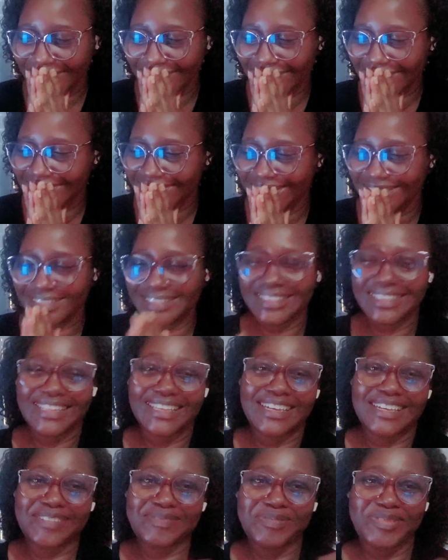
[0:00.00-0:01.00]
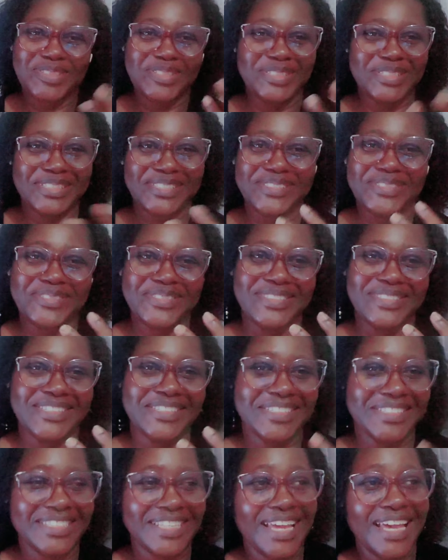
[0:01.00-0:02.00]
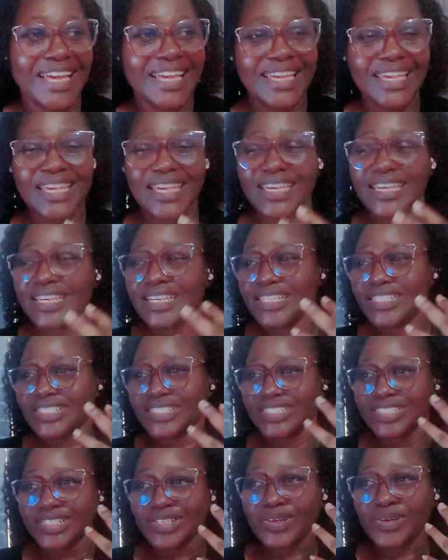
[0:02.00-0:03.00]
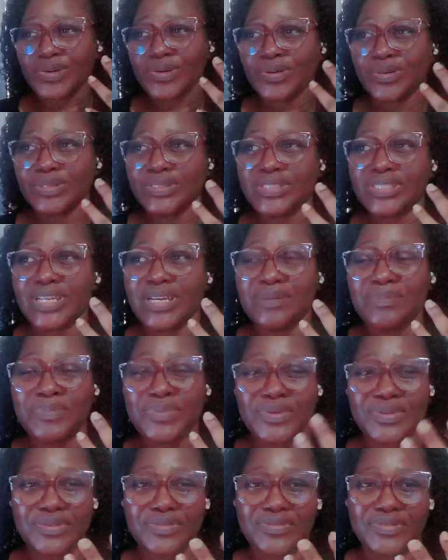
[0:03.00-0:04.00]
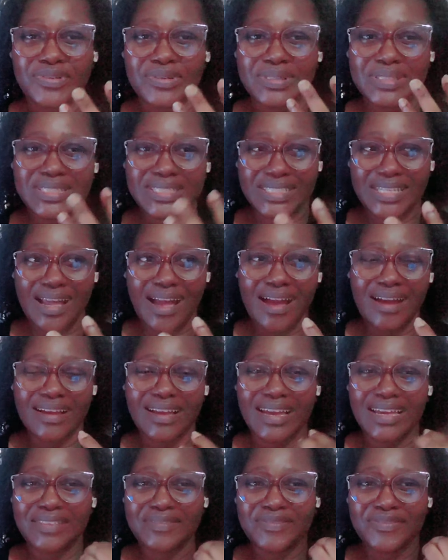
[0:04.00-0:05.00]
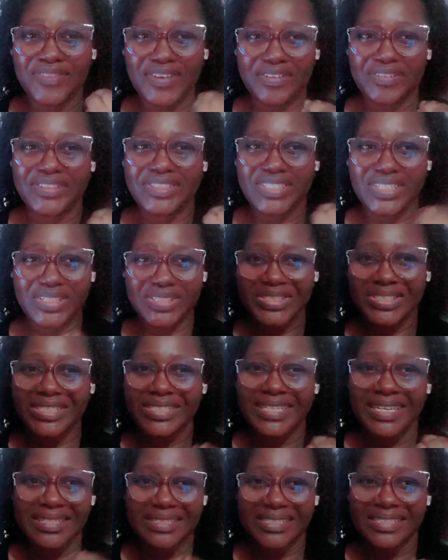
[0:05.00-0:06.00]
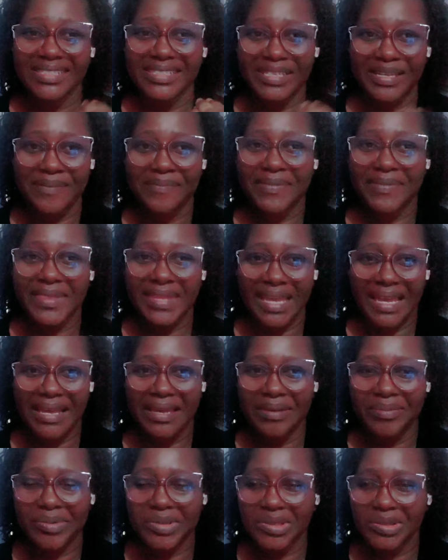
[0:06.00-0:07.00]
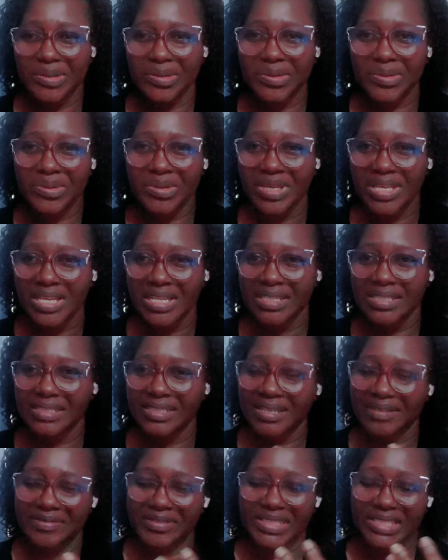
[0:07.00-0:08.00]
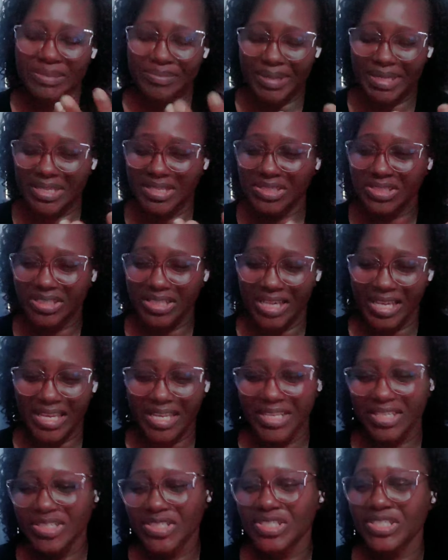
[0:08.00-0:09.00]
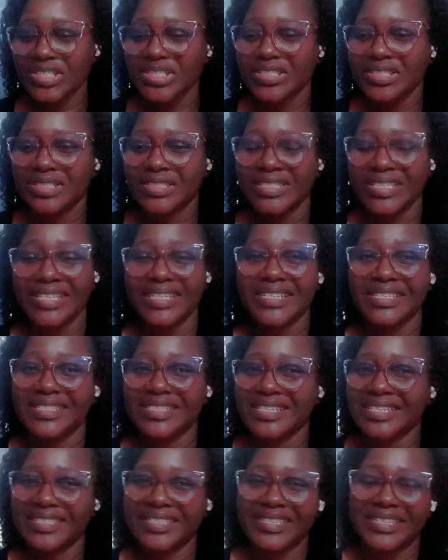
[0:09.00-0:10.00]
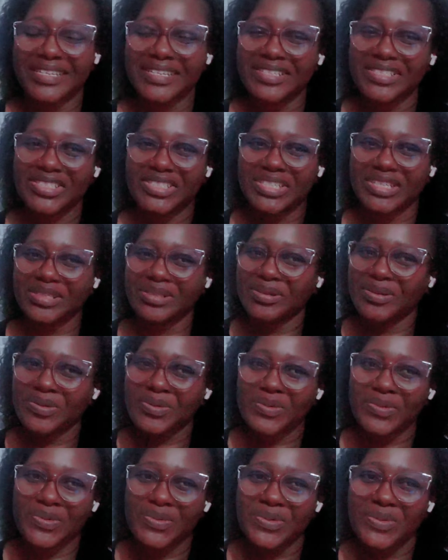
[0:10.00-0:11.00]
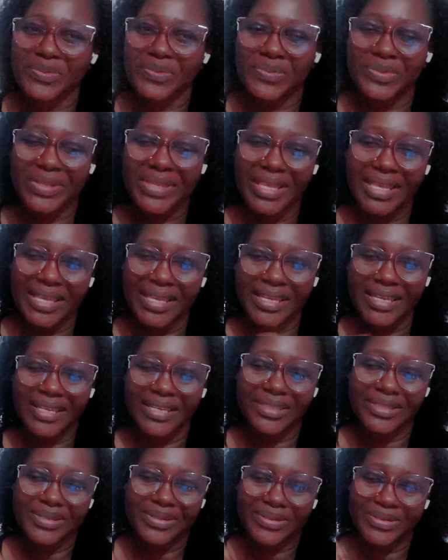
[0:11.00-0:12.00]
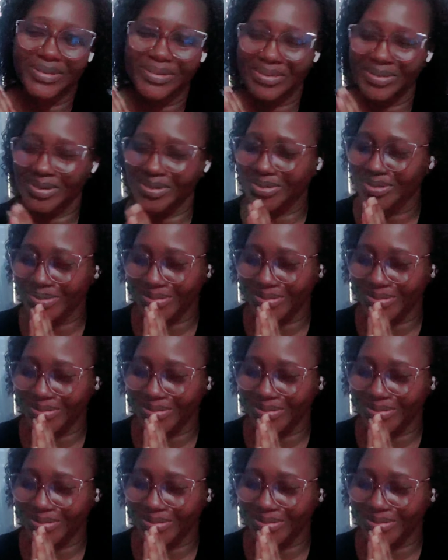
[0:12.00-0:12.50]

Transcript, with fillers: what I'm just so tongue tied. It's such a beautiful song and very touching at the same time, you know. Serve a Spanish angel, take another angel home, you know.